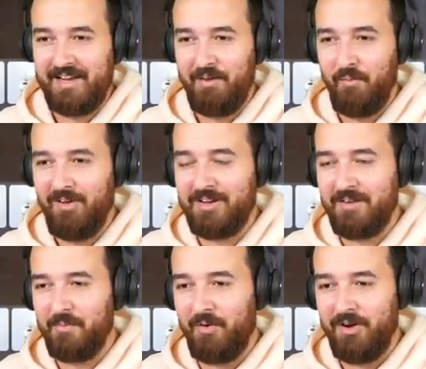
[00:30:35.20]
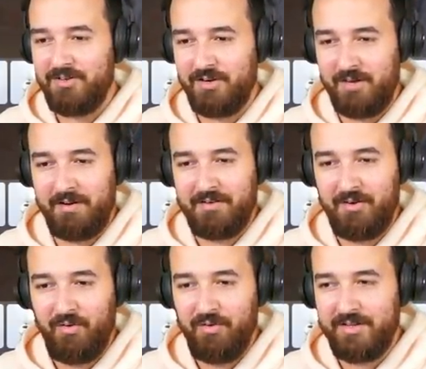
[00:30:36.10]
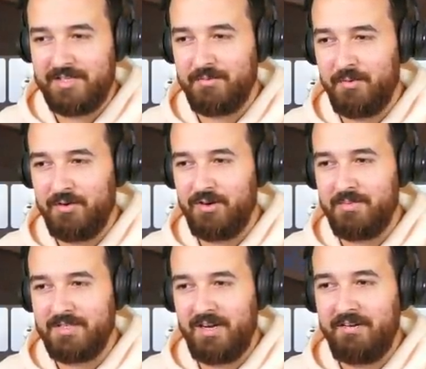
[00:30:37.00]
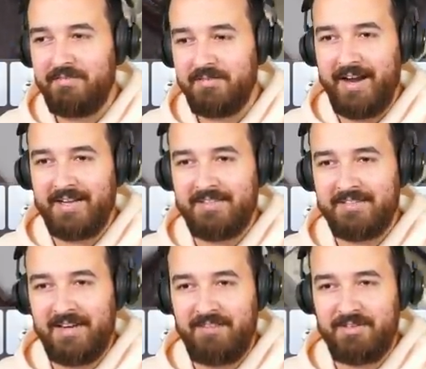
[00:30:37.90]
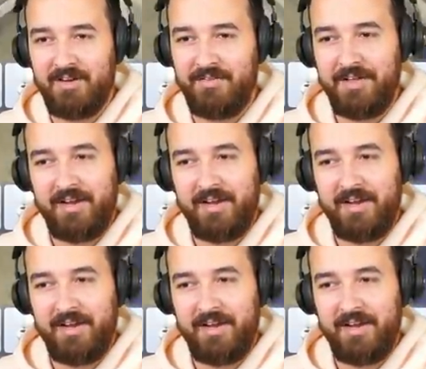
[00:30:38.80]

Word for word: Uh, walk-in wardrobe. I've got all this wardrobe stuff. I guess it's going to have to go in